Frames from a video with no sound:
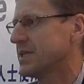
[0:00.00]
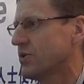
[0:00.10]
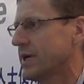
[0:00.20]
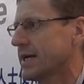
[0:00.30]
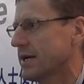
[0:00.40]

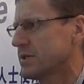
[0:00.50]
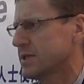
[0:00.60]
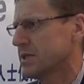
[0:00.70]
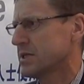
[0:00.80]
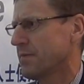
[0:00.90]
into an
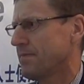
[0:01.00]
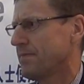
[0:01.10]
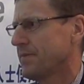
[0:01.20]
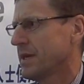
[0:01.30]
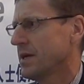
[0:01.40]
ecosystem.
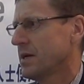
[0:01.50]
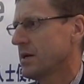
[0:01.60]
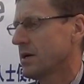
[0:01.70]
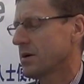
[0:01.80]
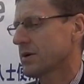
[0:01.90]

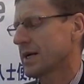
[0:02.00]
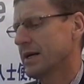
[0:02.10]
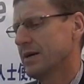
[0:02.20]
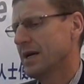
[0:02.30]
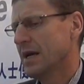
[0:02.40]

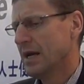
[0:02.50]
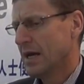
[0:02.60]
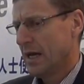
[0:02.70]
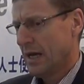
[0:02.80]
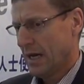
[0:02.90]
Okay.
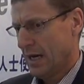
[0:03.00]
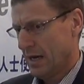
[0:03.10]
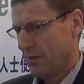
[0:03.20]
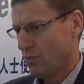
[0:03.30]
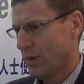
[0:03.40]

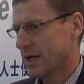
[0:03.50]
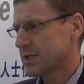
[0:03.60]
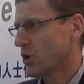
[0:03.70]
When I